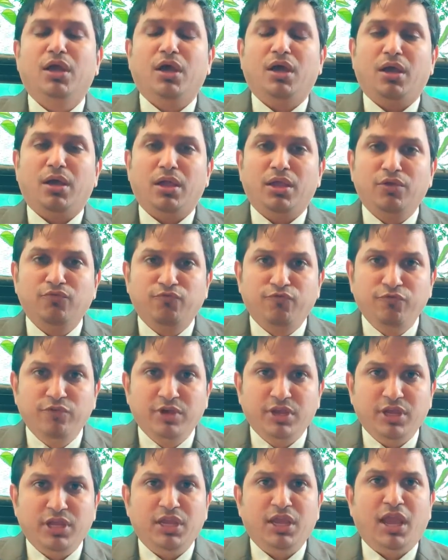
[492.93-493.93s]
If we
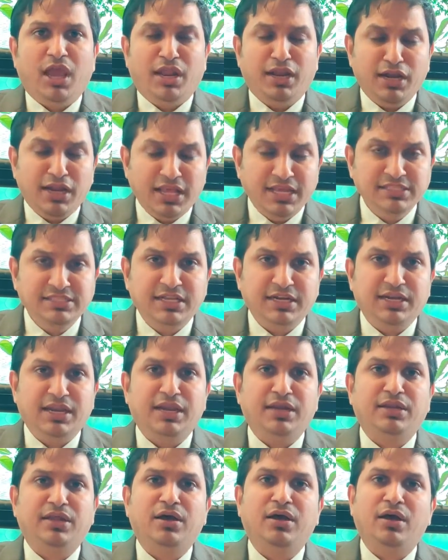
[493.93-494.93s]
analyze the
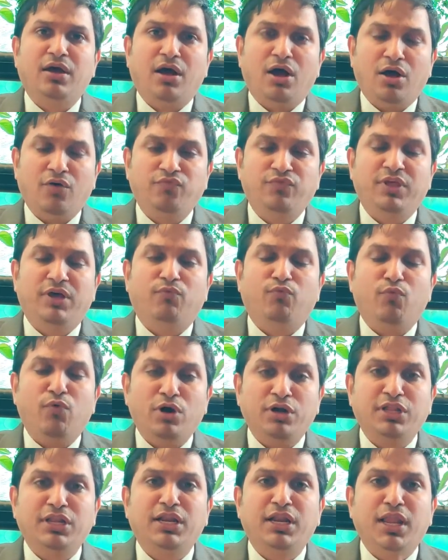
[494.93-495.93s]
data of the
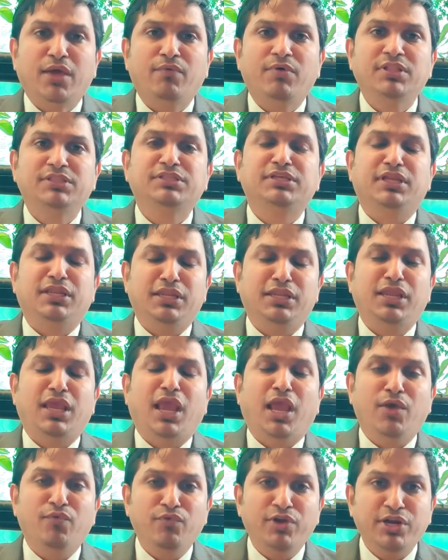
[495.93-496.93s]
water levels in
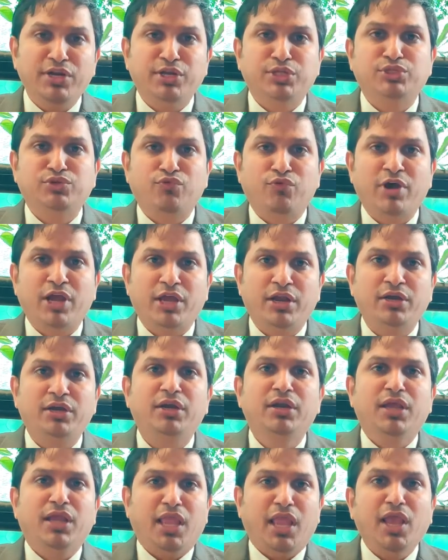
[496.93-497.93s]
every
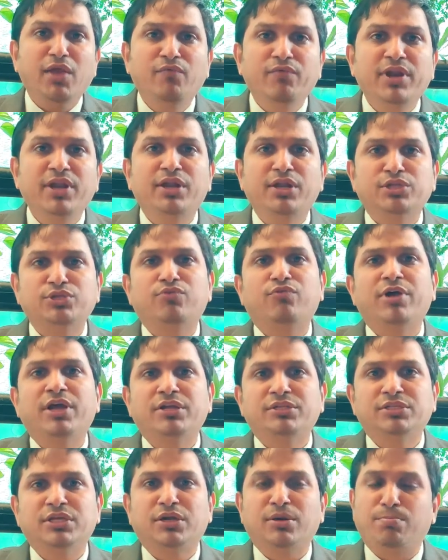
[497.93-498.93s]
reservoirs
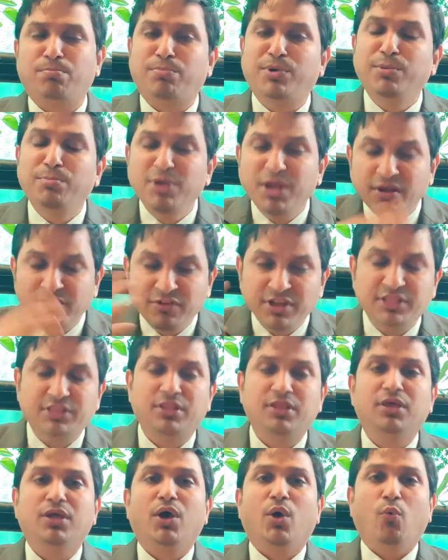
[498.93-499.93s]
are brimming with
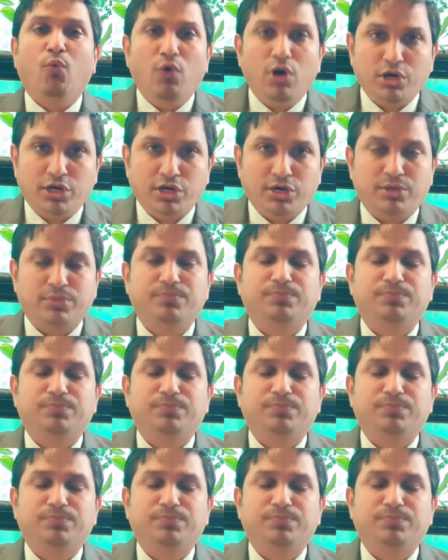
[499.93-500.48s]
water.